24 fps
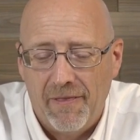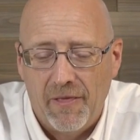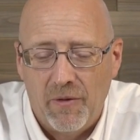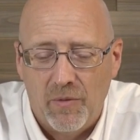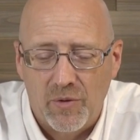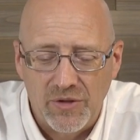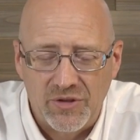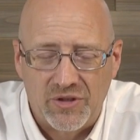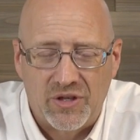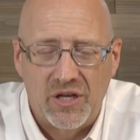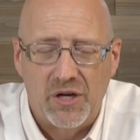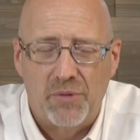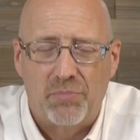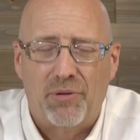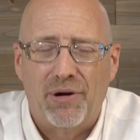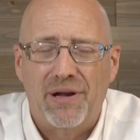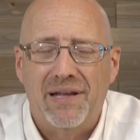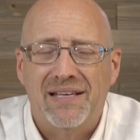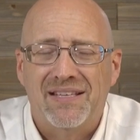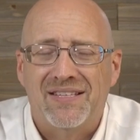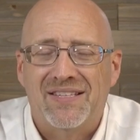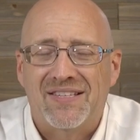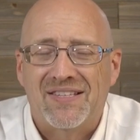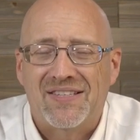what is going to
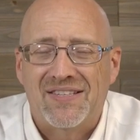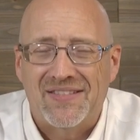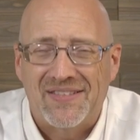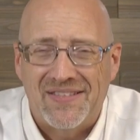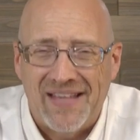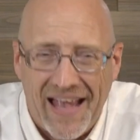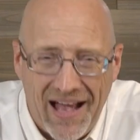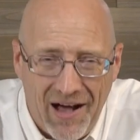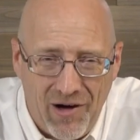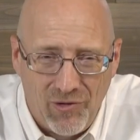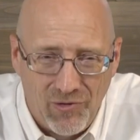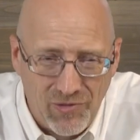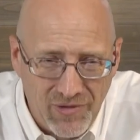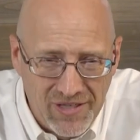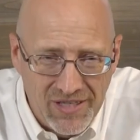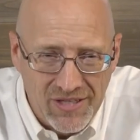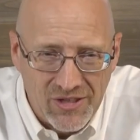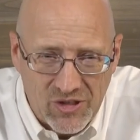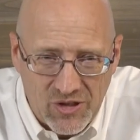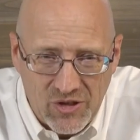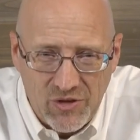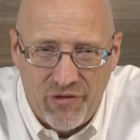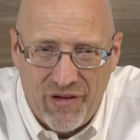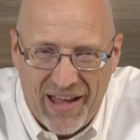bring
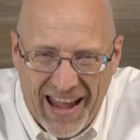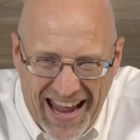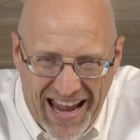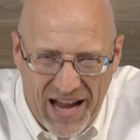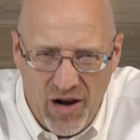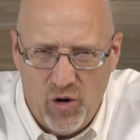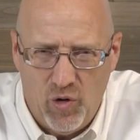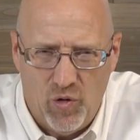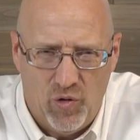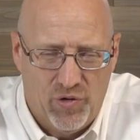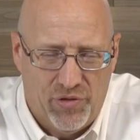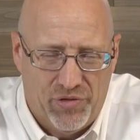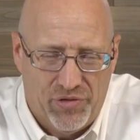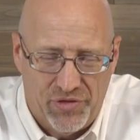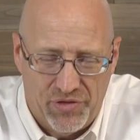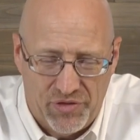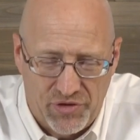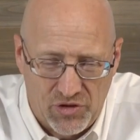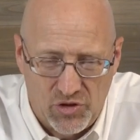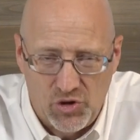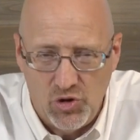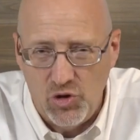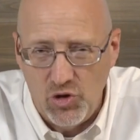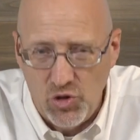soundness of
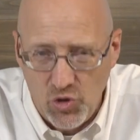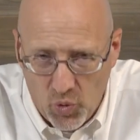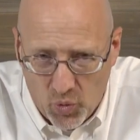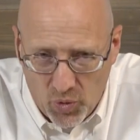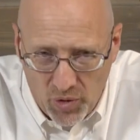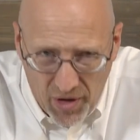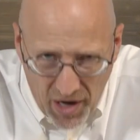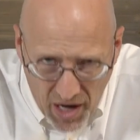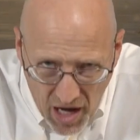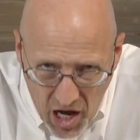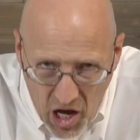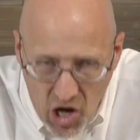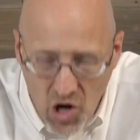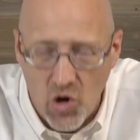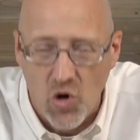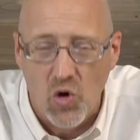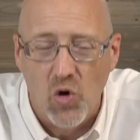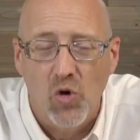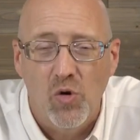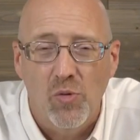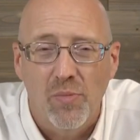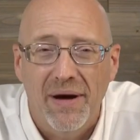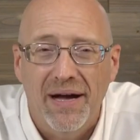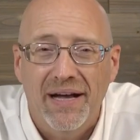health to your
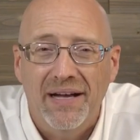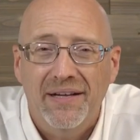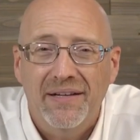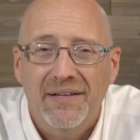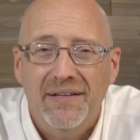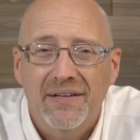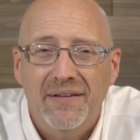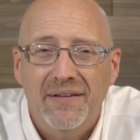home